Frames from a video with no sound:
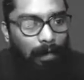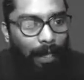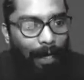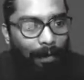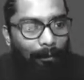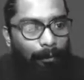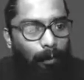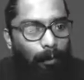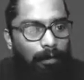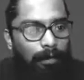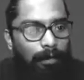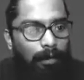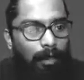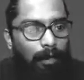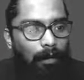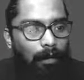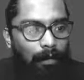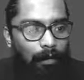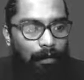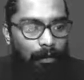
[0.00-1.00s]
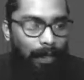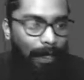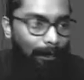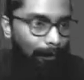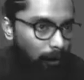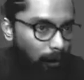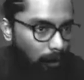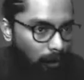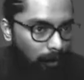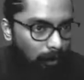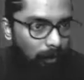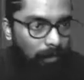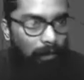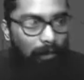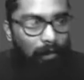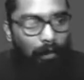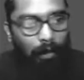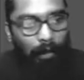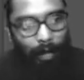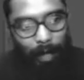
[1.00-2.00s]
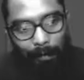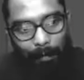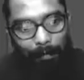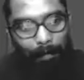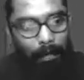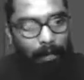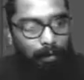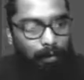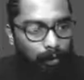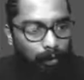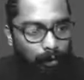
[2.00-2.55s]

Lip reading: type tools help us